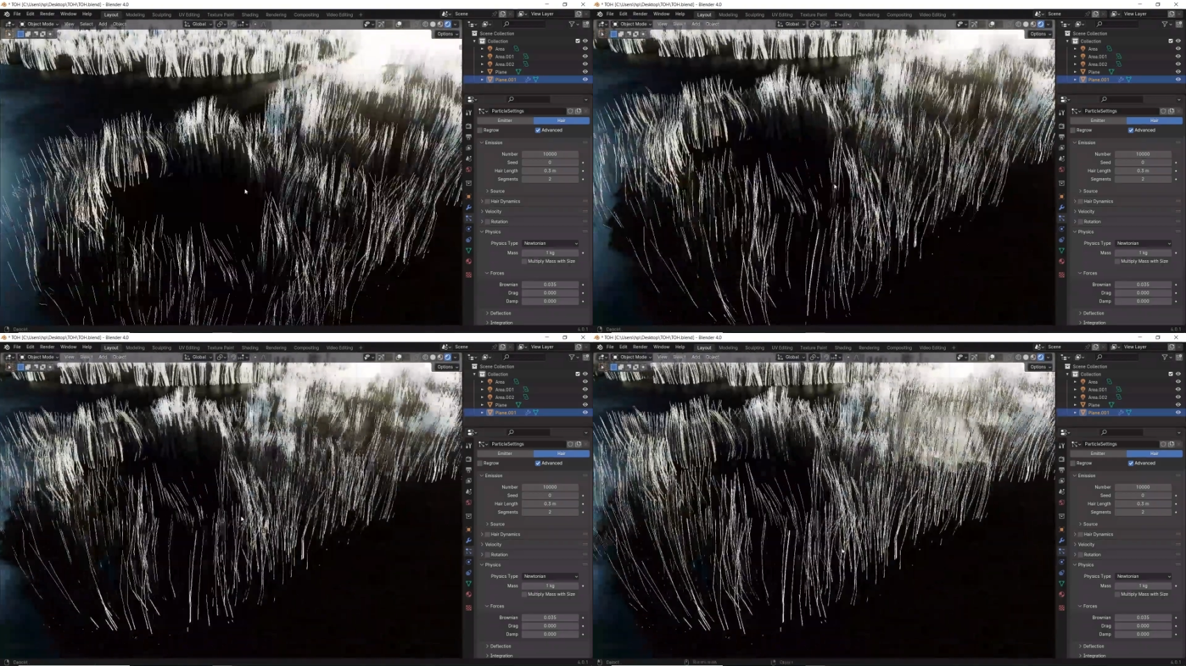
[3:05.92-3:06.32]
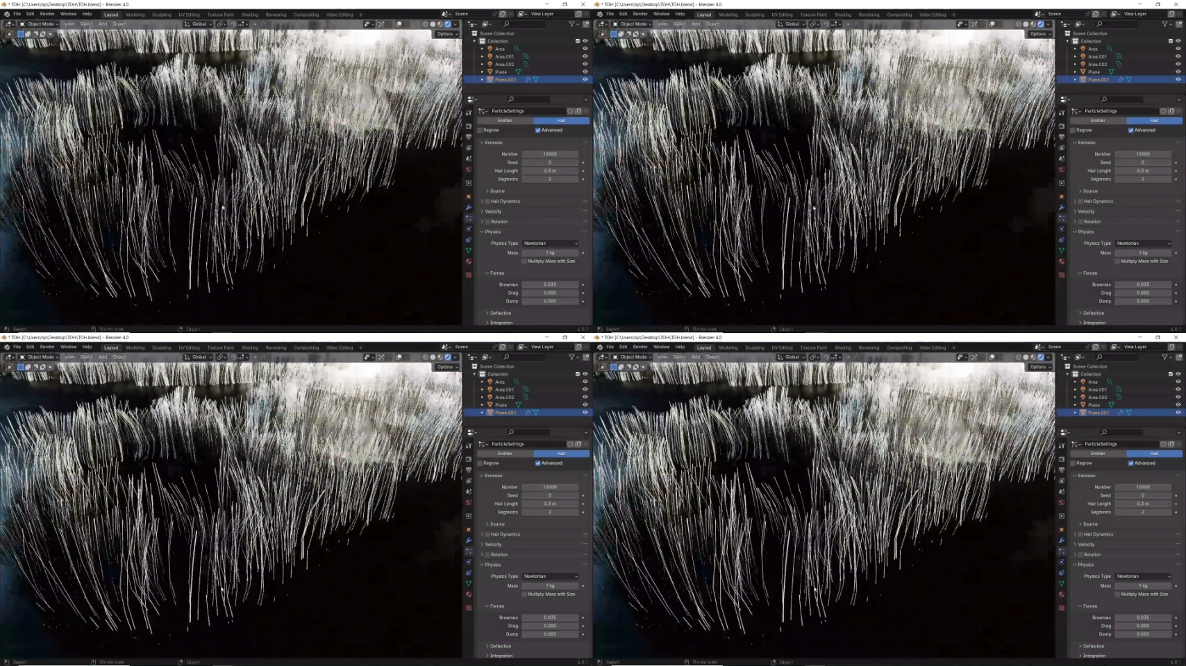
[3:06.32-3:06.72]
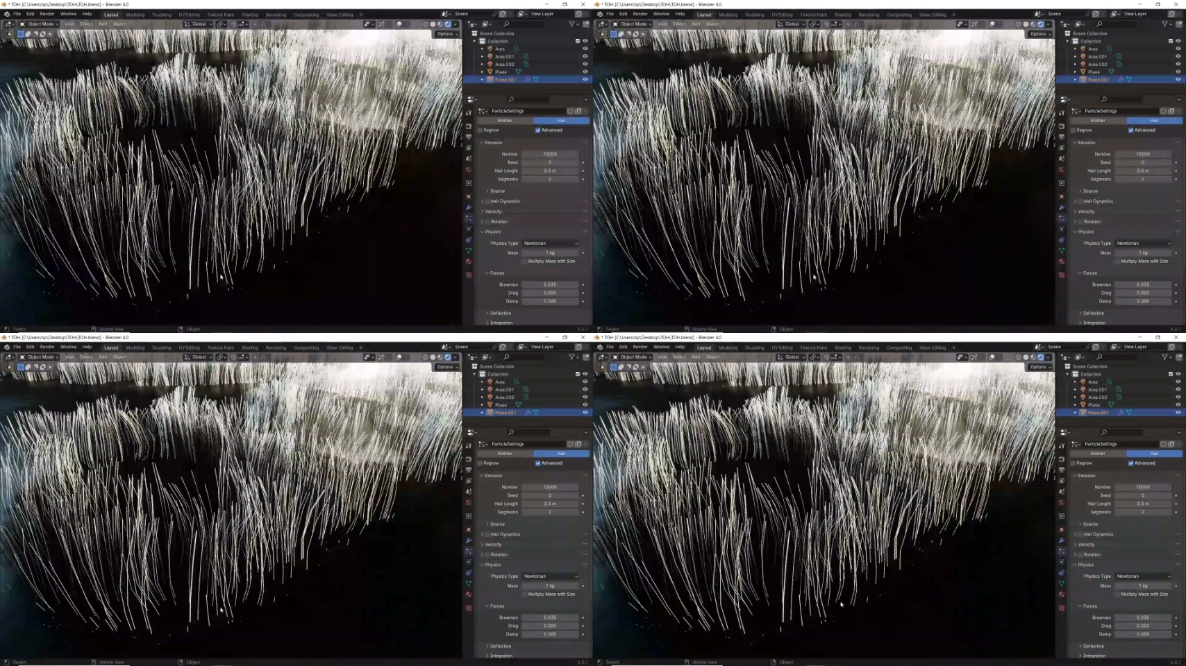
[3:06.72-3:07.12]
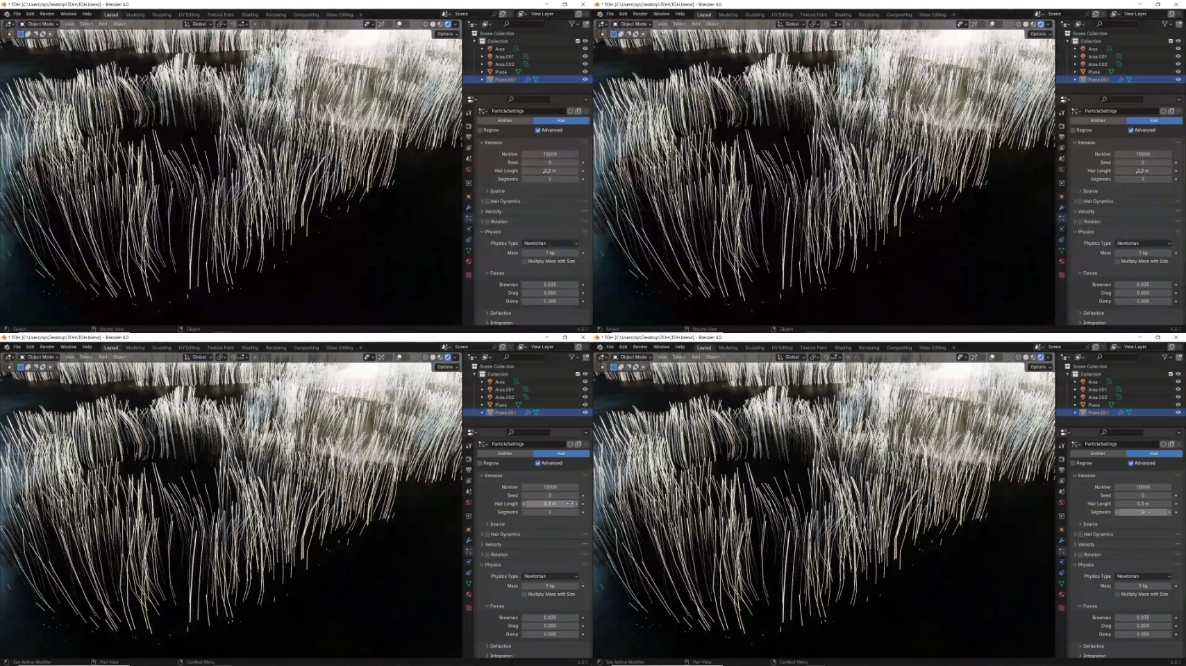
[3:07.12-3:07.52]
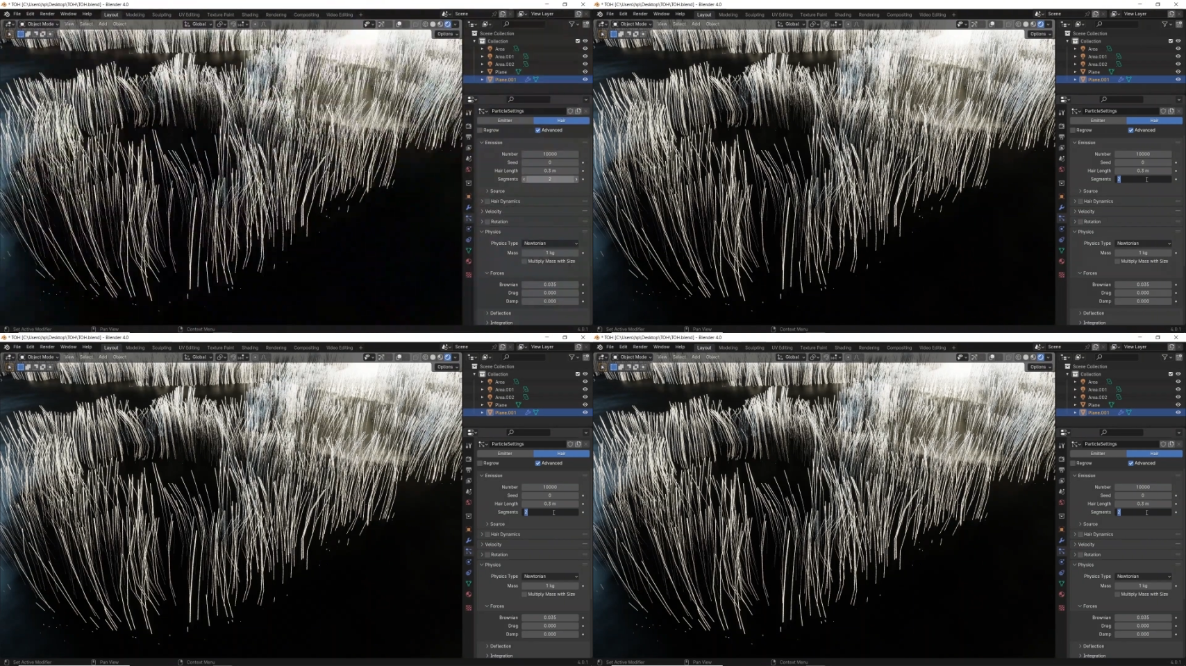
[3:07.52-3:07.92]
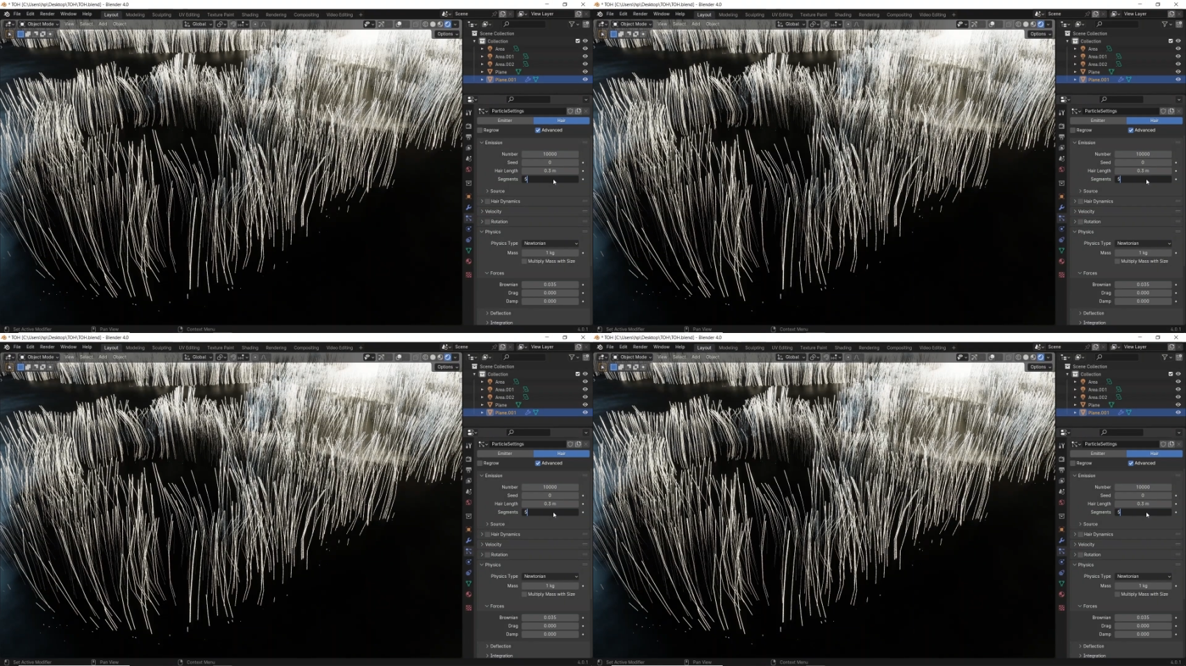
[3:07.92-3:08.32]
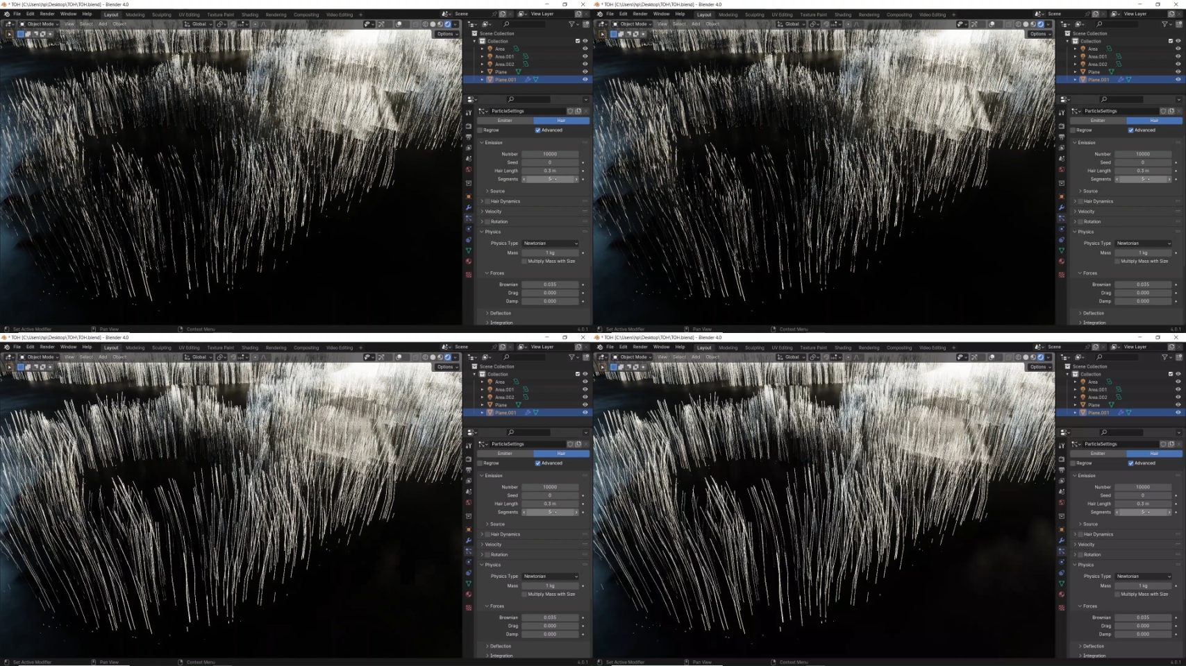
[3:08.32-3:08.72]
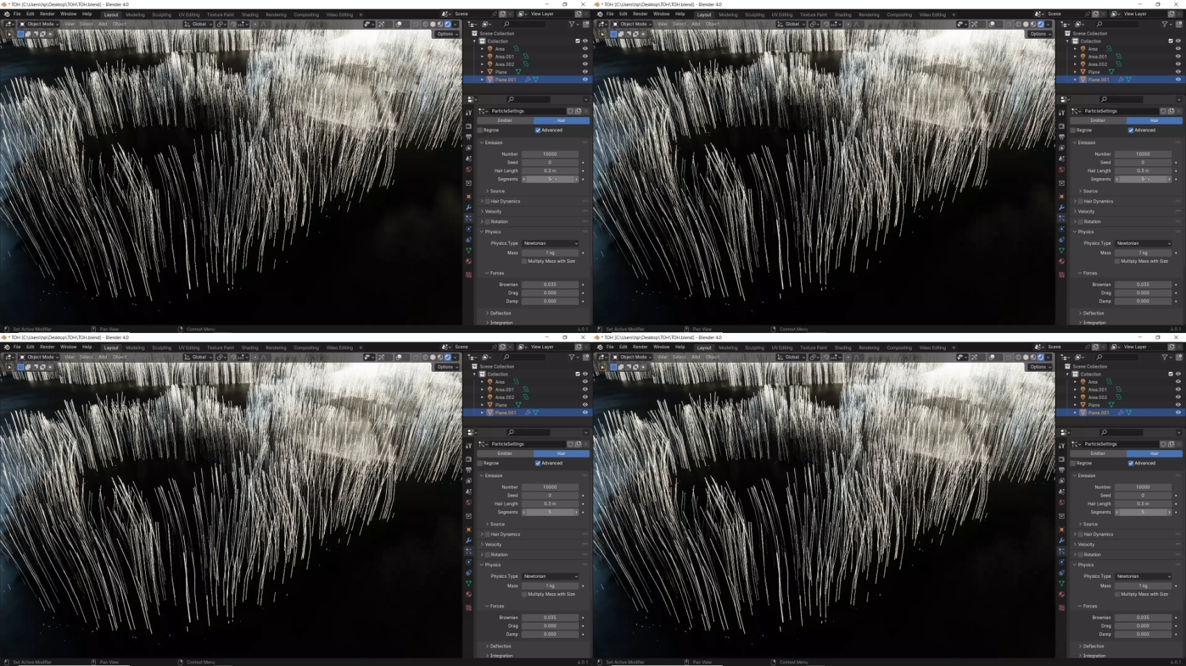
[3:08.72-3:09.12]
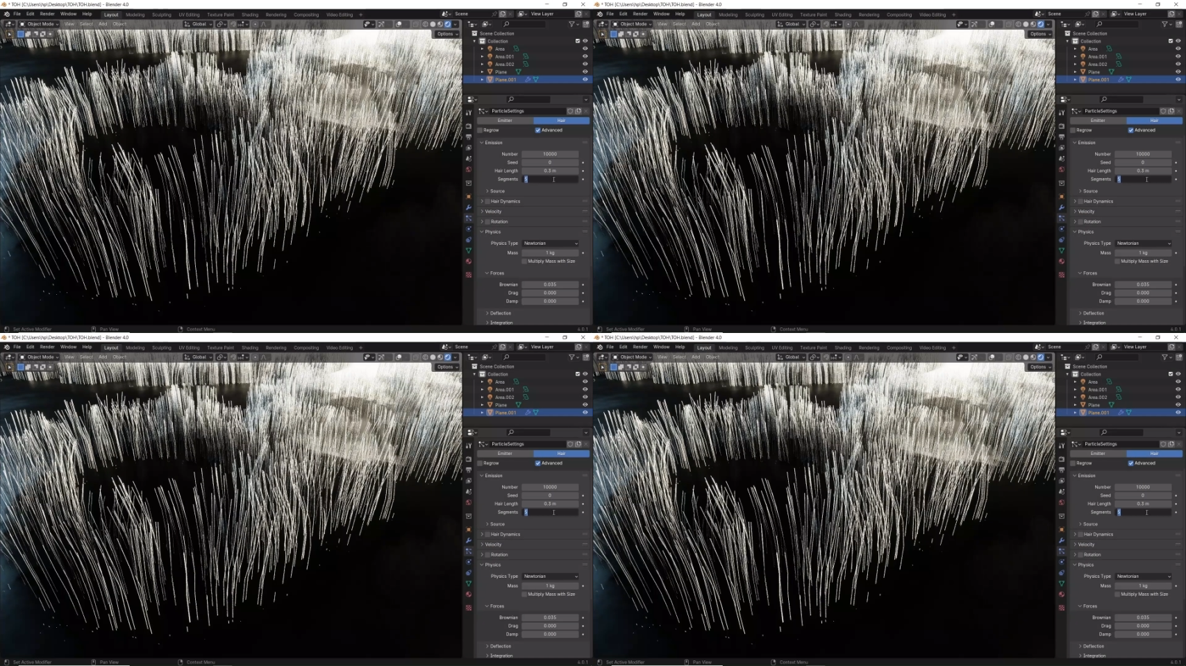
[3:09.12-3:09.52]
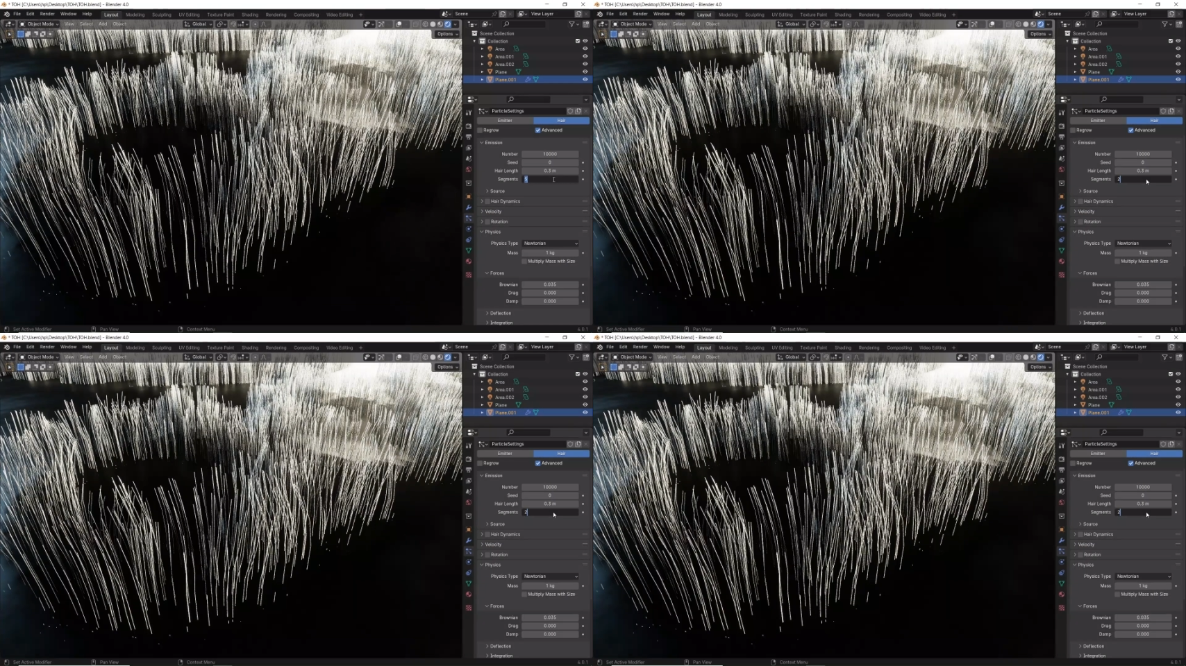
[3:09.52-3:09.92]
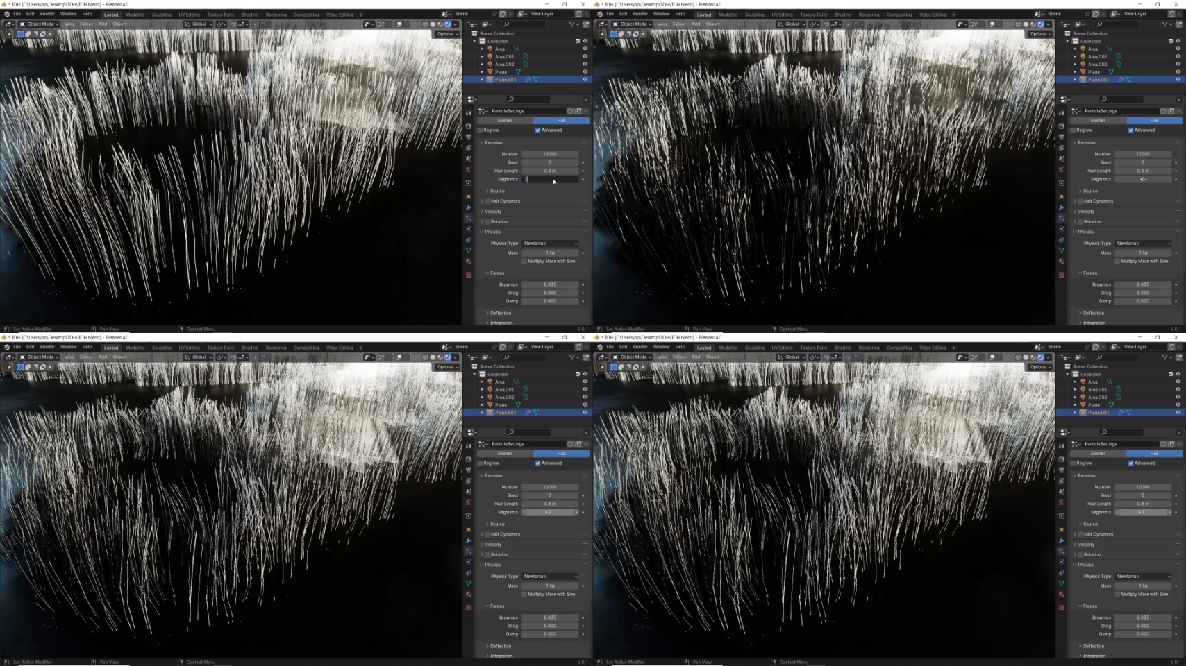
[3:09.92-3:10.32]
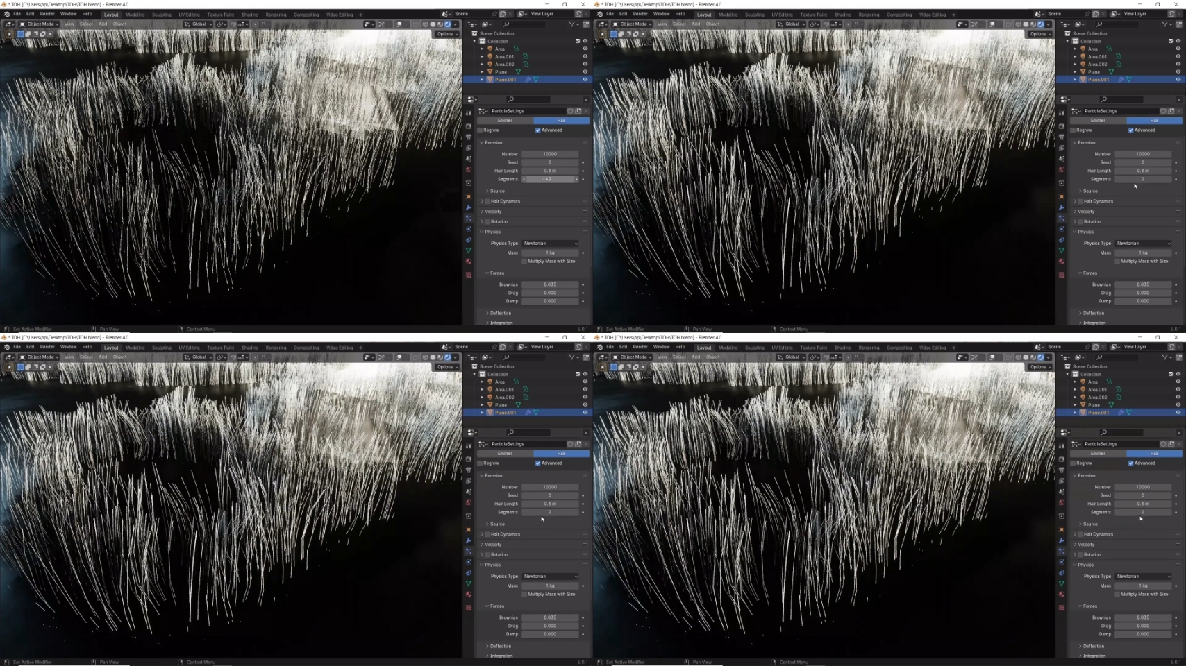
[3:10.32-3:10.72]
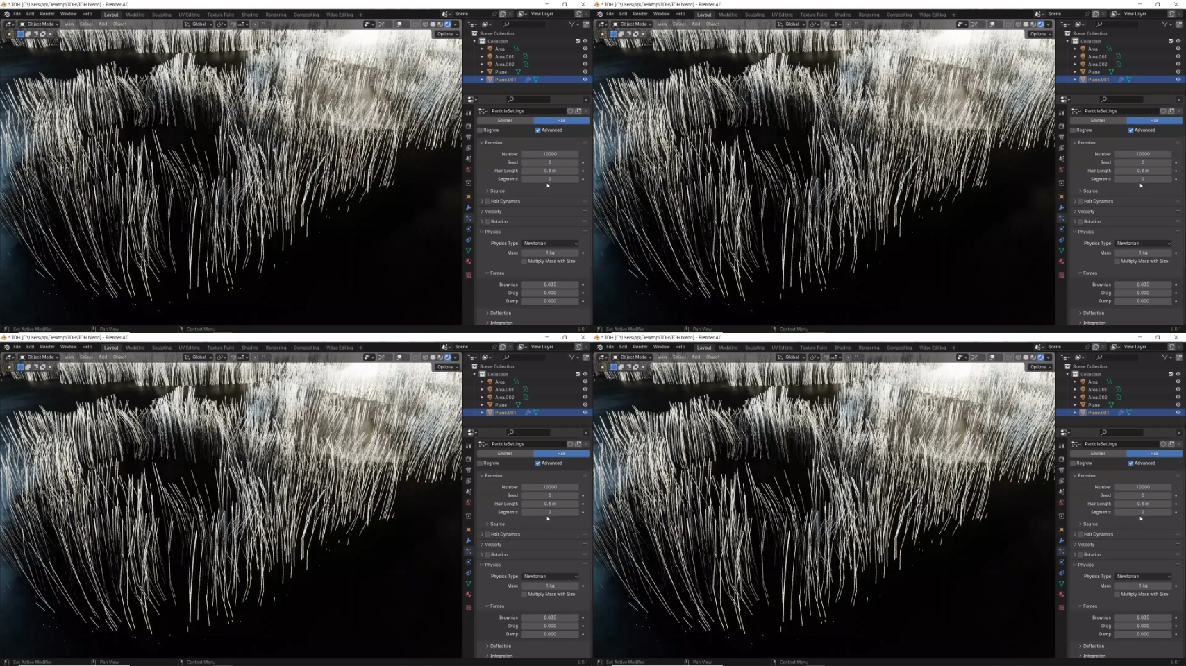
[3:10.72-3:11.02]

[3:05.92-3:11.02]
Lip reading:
No face is visible, so there are no lips to read.